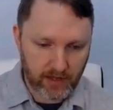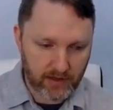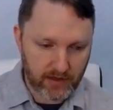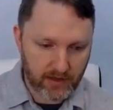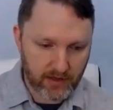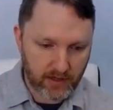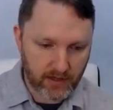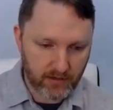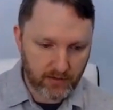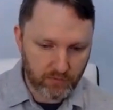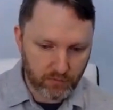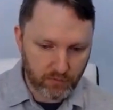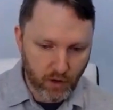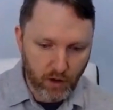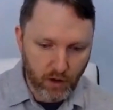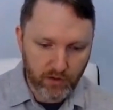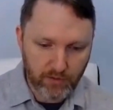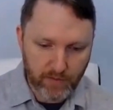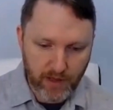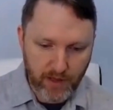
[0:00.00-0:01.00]
the
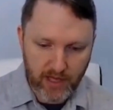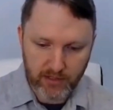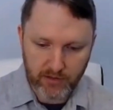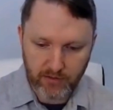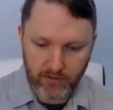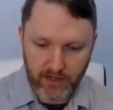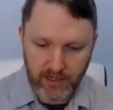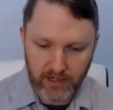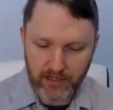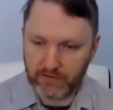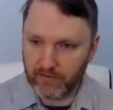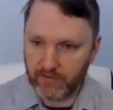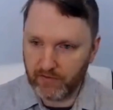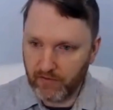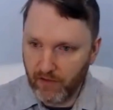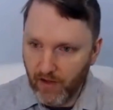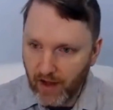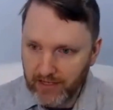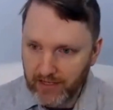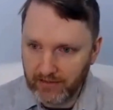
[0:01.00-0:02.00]
role of the manager is
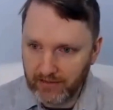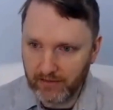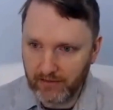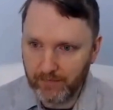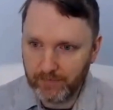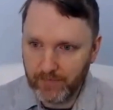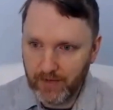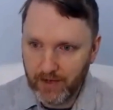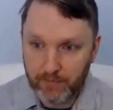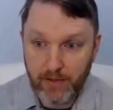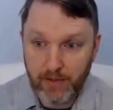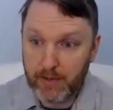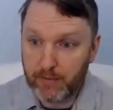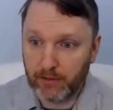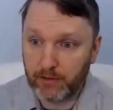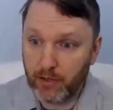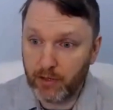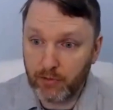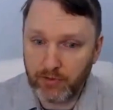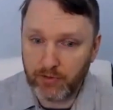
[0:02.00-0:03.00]
vital.
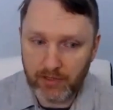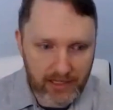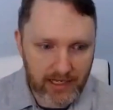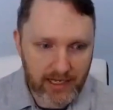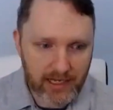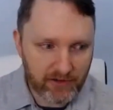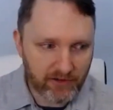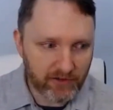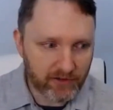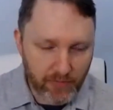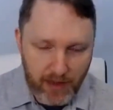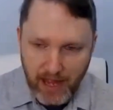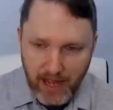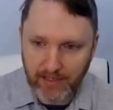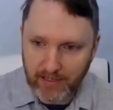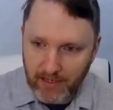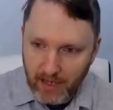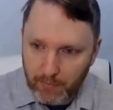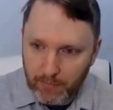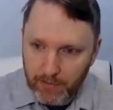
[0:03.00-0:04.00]
People don't leave
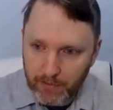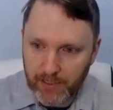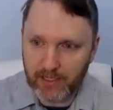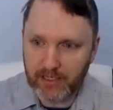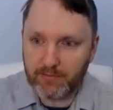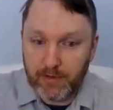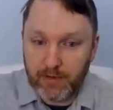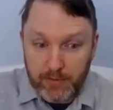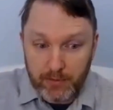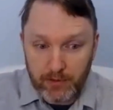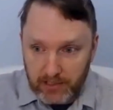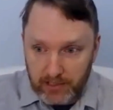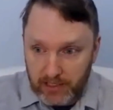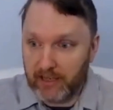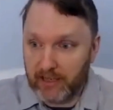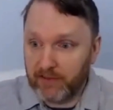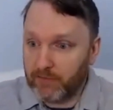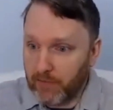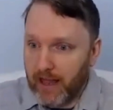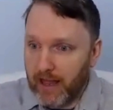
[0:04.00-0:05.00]
bad companies, people
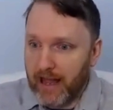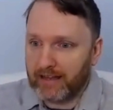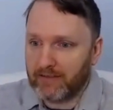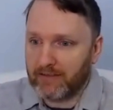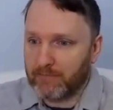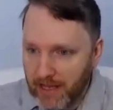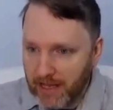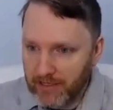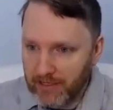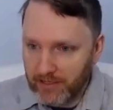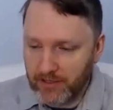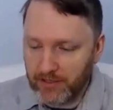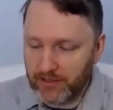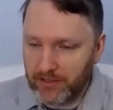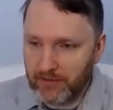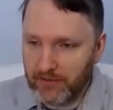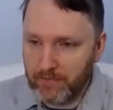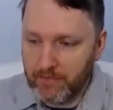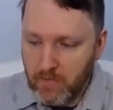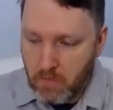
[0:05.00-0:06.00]
leave bad
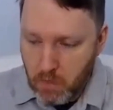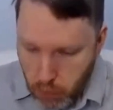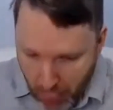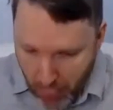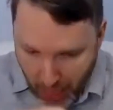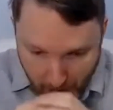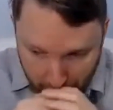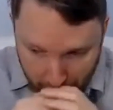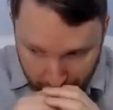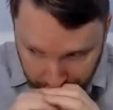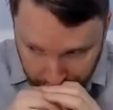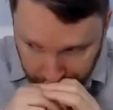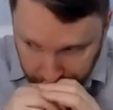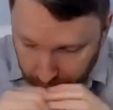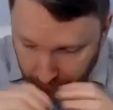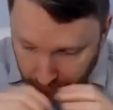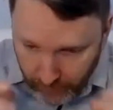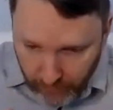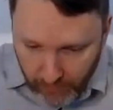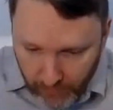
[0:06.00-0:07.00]
managers.
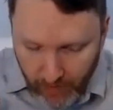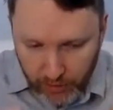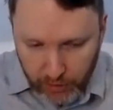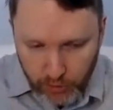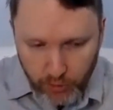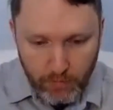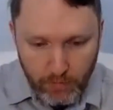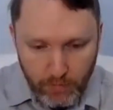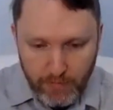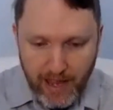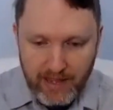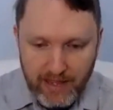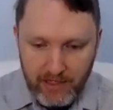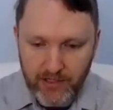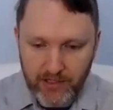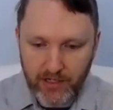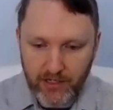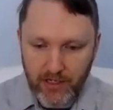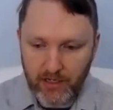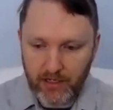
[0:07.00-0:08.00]
Your
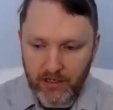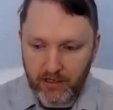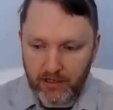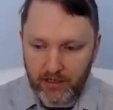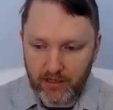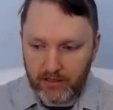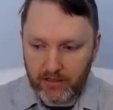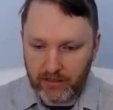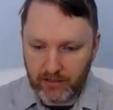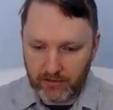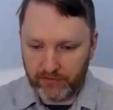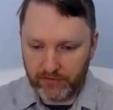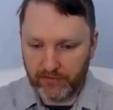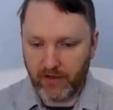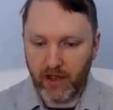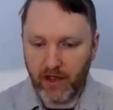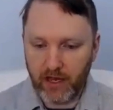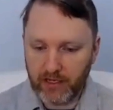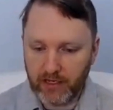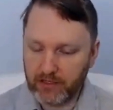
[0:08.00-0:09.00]
manager
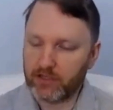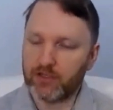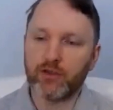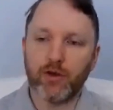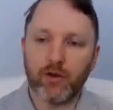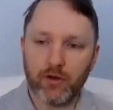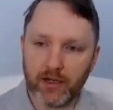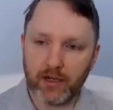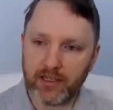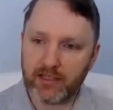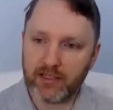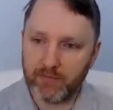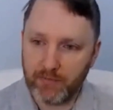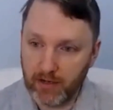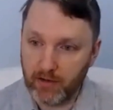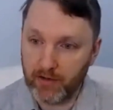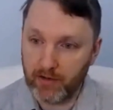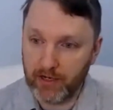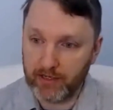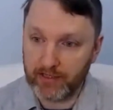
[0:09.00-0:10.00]
defines your
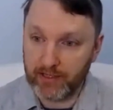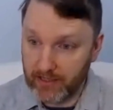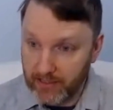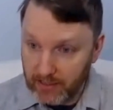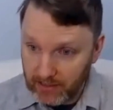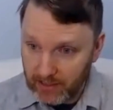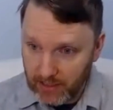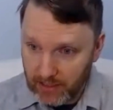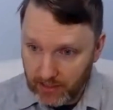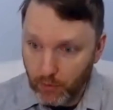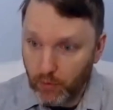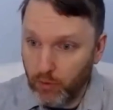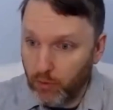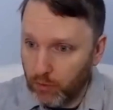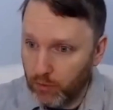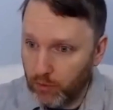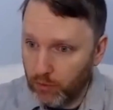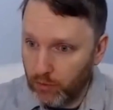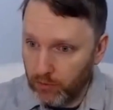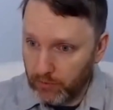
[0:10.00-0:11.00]
experience. It is
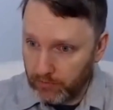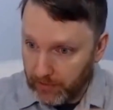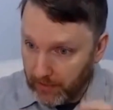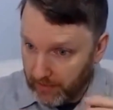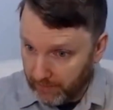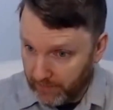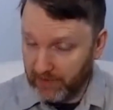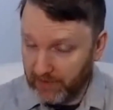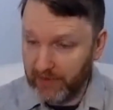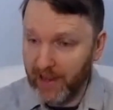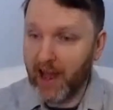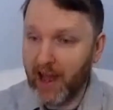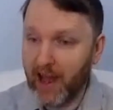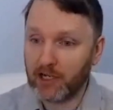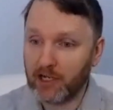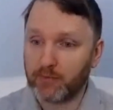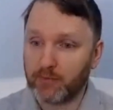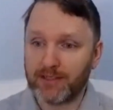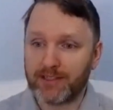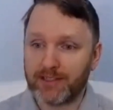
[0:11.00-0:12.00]
or a
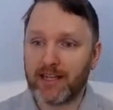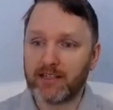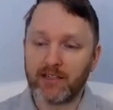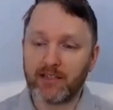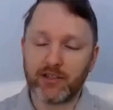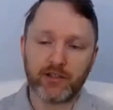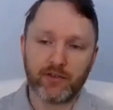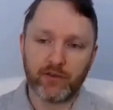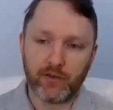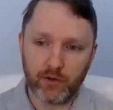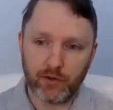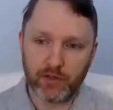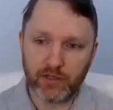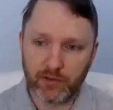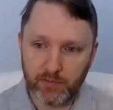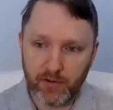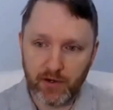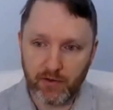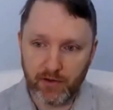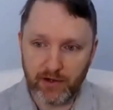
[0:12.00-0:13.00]
large percentage of your
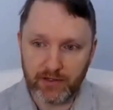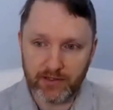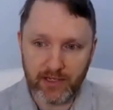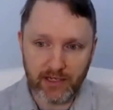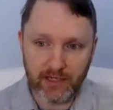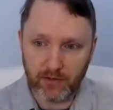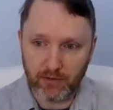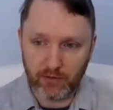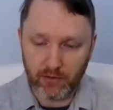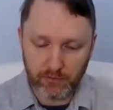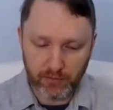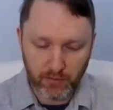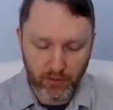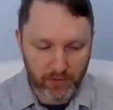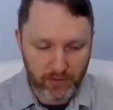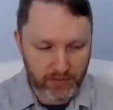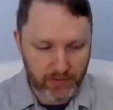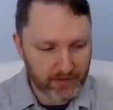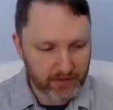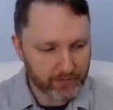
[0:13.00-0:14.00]
experience in your
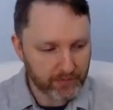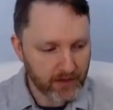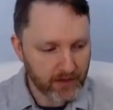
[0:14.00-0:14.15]
employment.